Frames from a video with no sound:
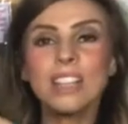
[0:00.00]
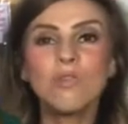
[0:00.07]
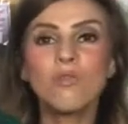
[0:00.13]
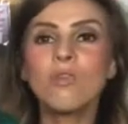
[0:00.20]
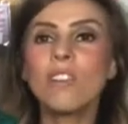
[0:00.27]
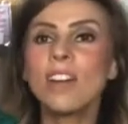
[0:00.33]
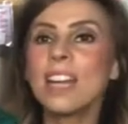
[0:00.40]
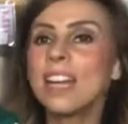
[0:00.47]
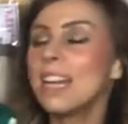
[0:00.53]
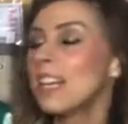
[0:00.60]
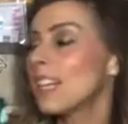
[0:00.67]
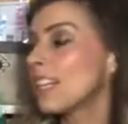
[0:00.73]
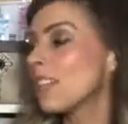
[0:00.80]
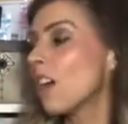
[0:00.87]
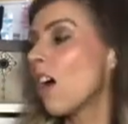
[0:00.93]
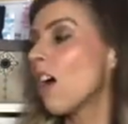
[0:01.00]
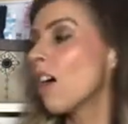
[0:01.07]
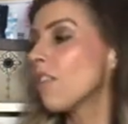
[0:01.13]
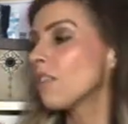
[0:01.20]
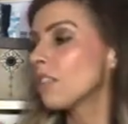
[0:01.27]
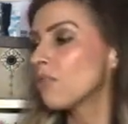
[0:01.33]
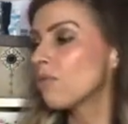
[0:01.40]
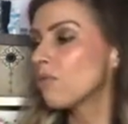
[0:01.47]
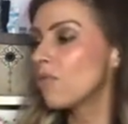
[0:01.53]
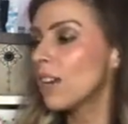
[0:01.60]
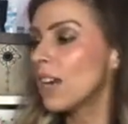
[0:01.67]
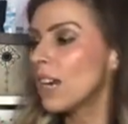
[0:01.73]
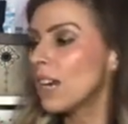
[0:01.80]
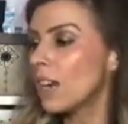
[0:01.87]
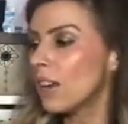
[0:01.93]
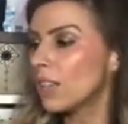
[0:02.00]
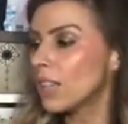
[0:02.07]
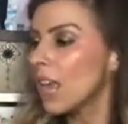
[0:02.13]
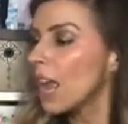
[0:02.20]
really soft, it's really nice.